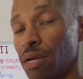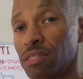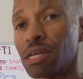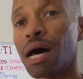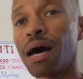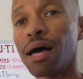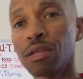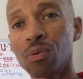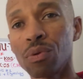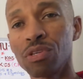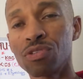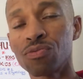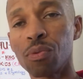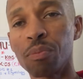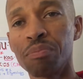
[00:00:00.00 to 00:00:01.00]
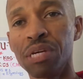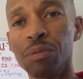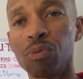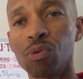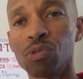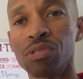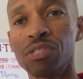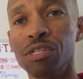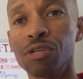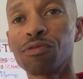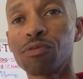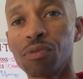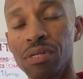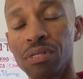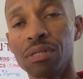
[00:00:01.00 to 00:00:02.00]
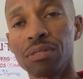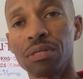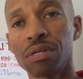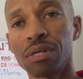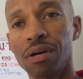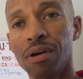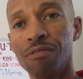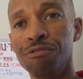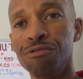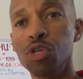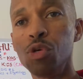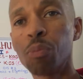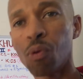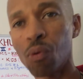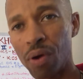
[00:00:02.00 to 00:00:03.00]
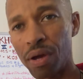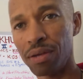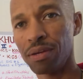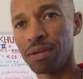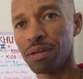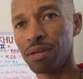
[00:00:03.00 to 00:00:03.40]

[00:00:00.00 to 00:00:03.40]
tolerance for people's different viewpoint.